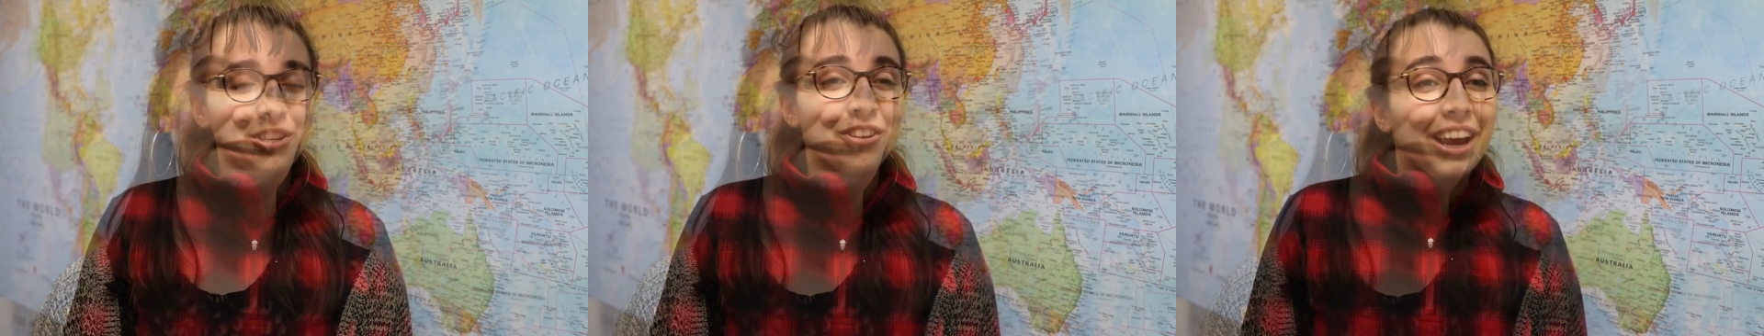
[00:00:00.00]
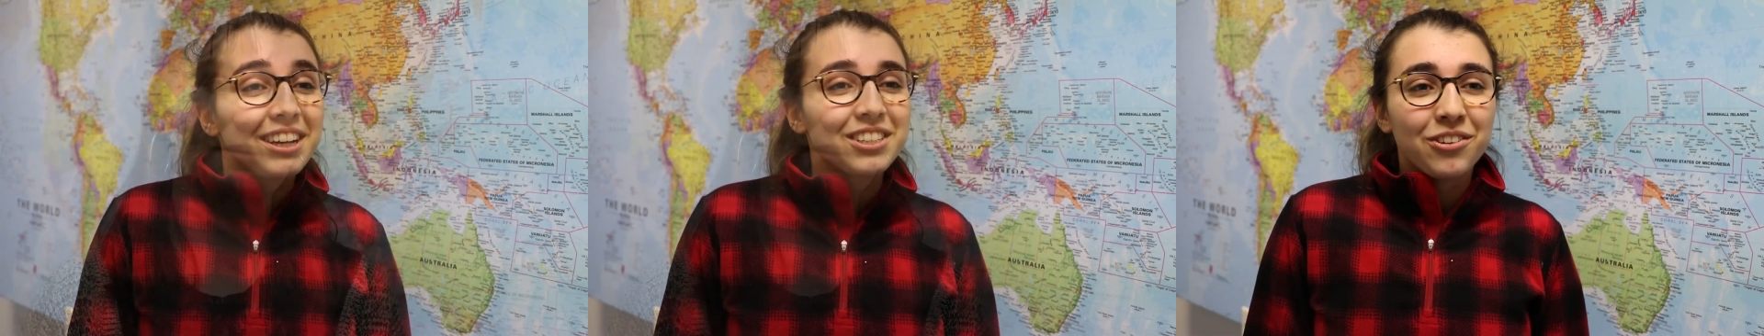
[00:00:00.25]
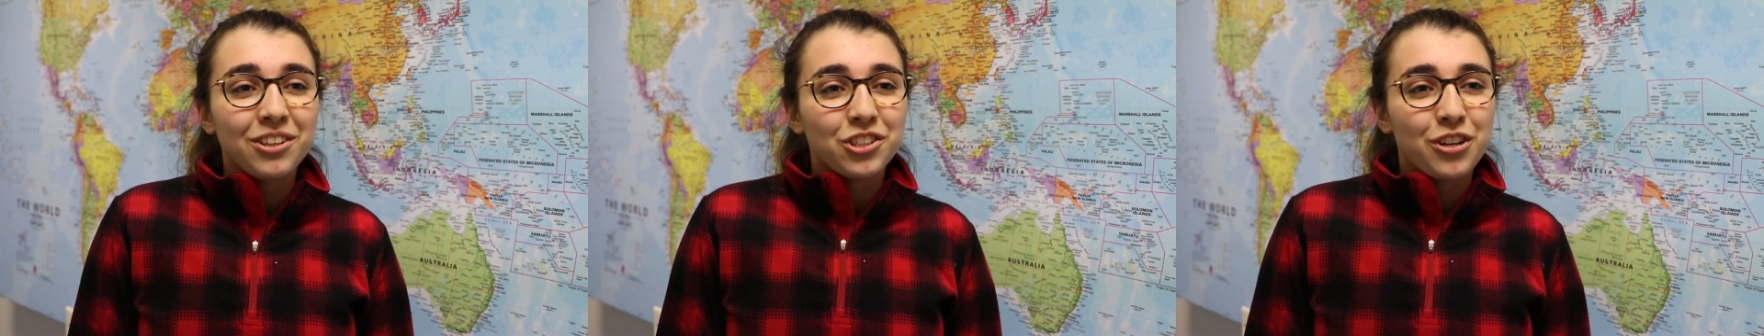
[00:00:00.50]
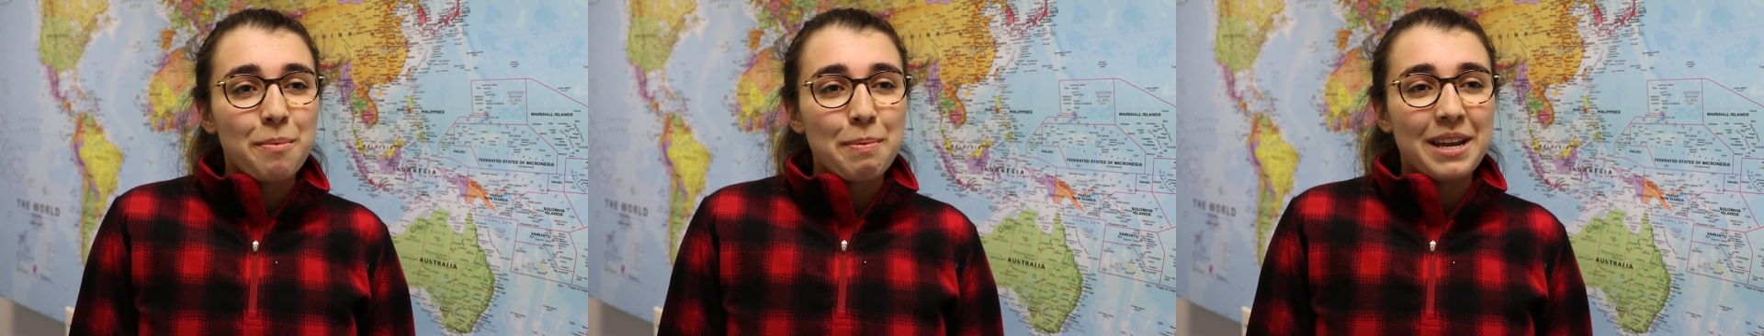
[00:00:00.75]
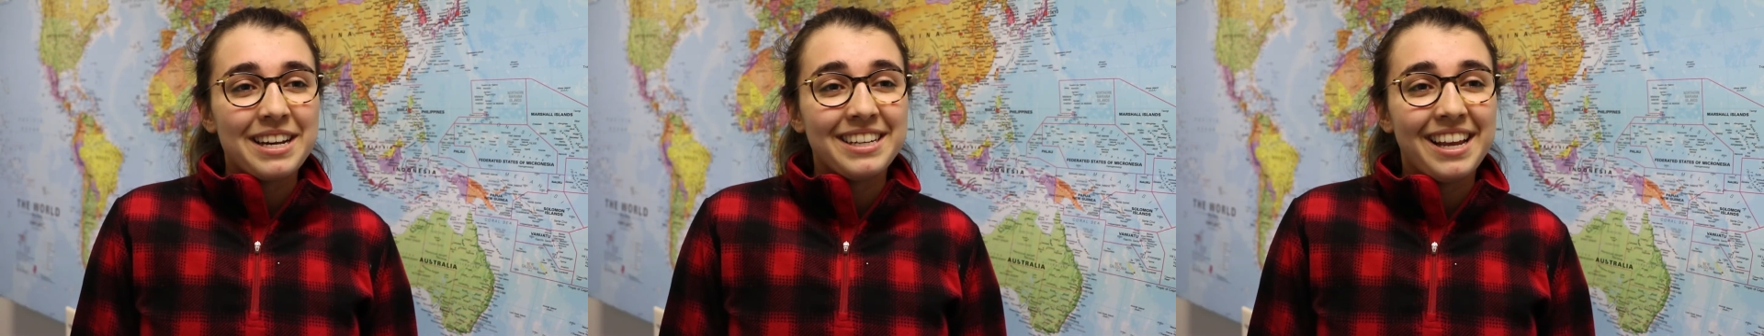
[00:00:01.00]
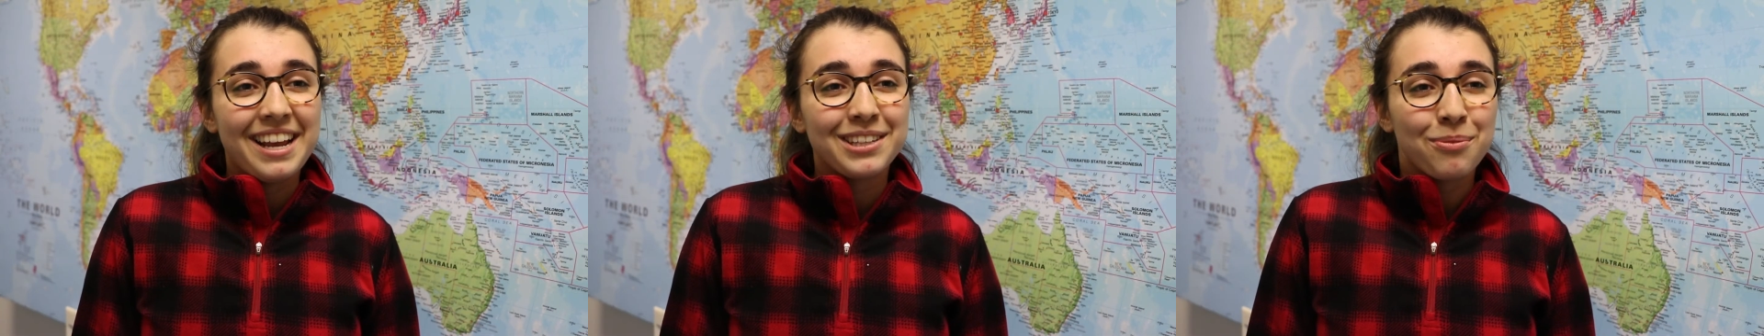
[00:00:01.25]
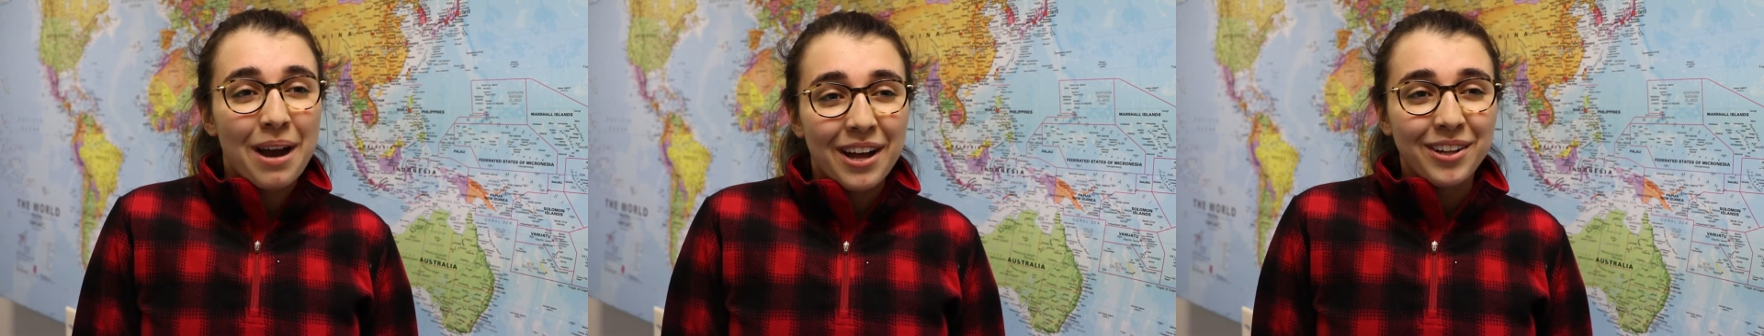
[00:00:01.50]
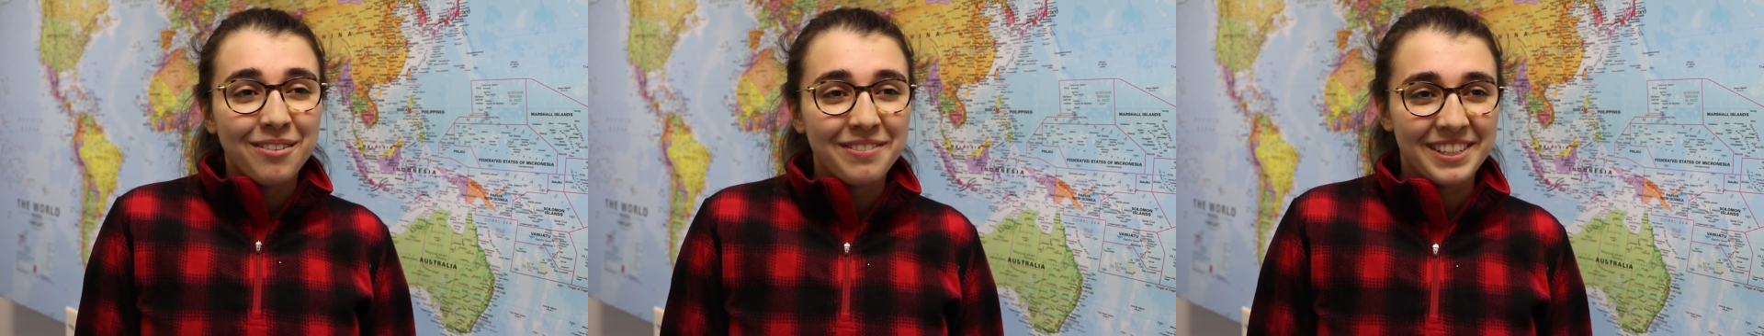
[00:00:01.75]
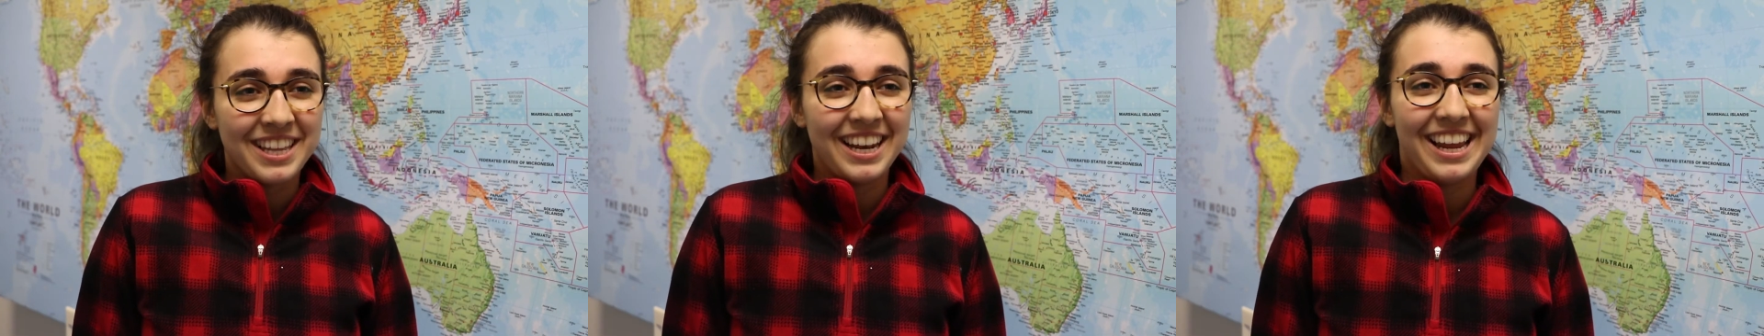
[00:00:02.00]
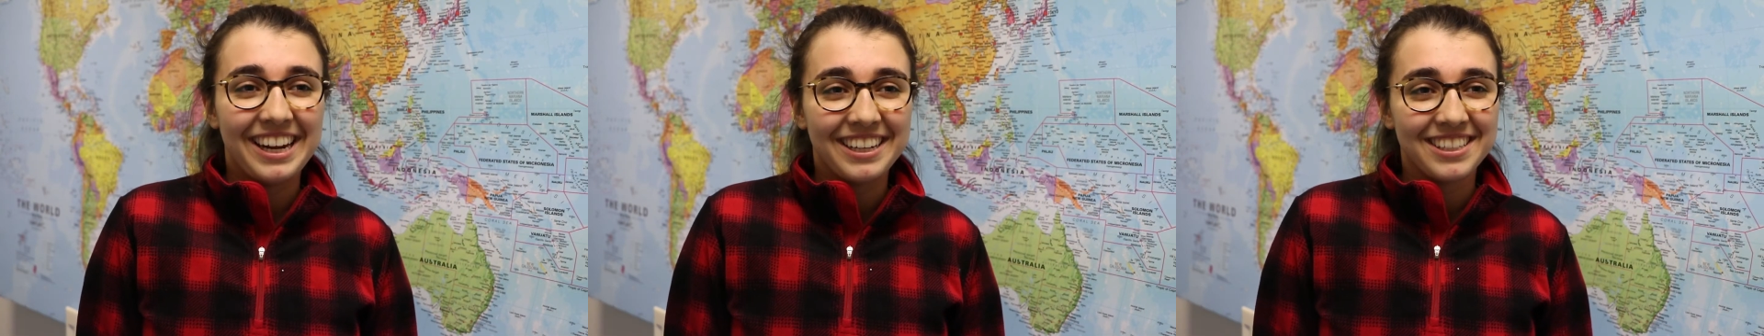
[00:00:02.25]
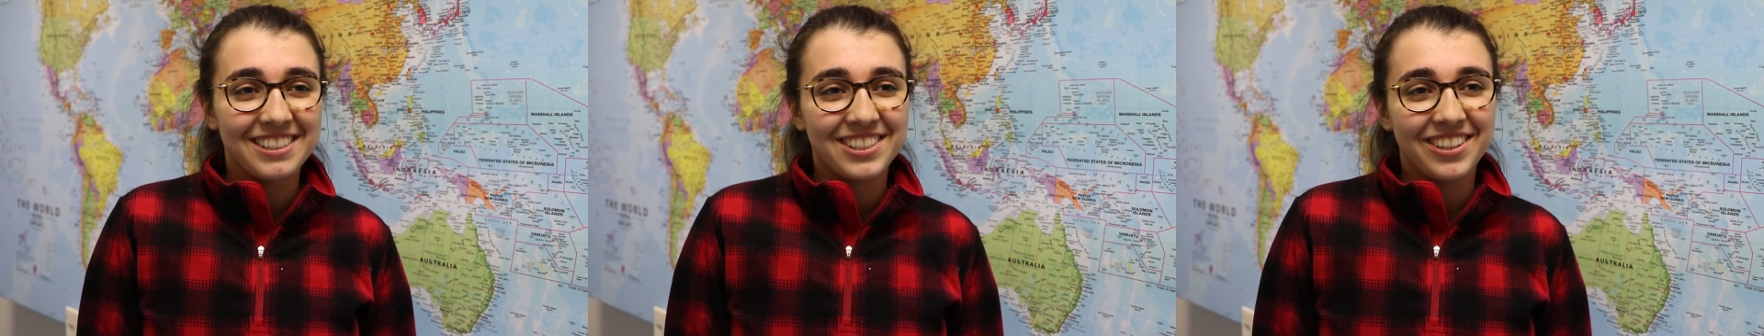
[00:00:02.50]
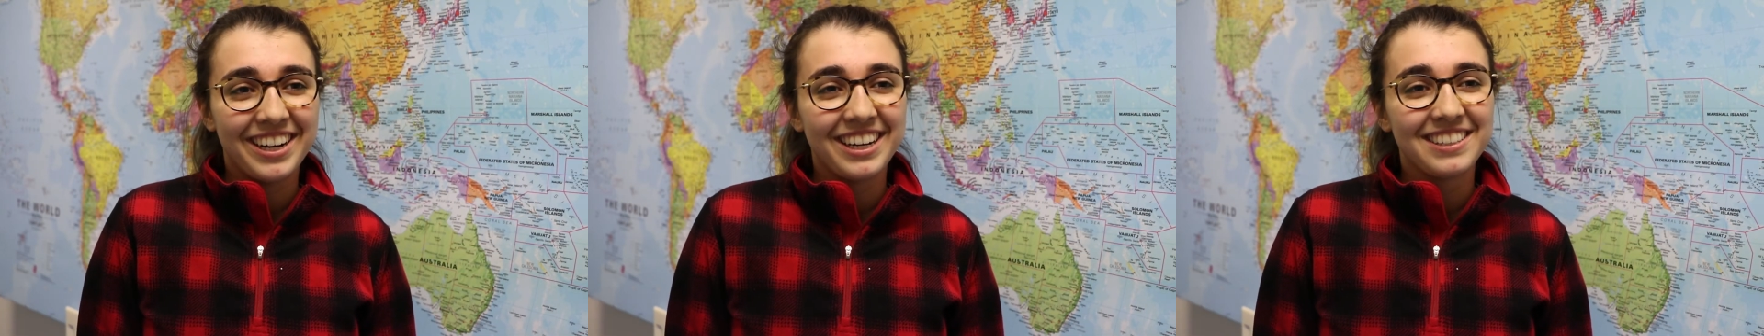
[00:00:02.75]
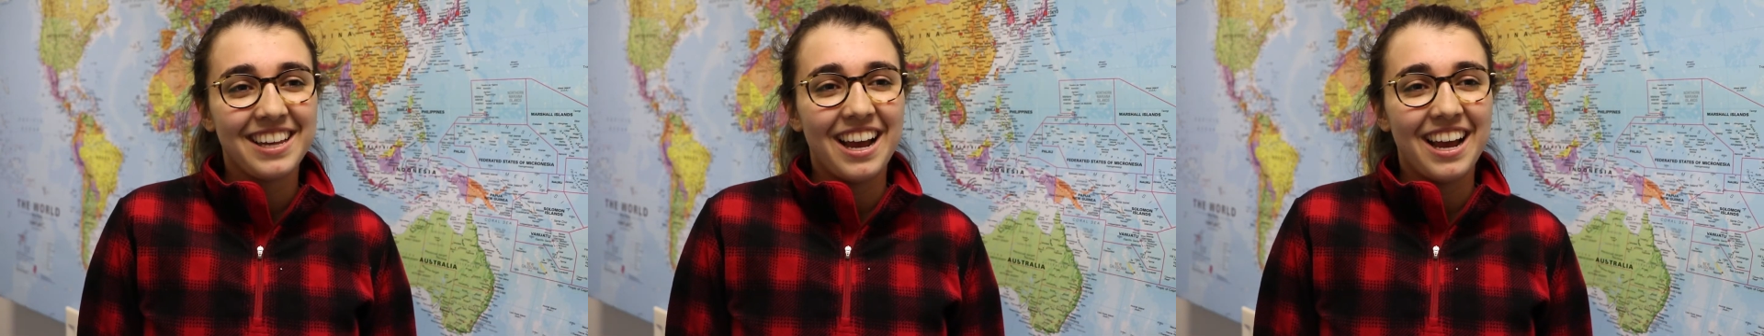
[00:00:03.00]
You get to go on a trip in year 12 to the Lake District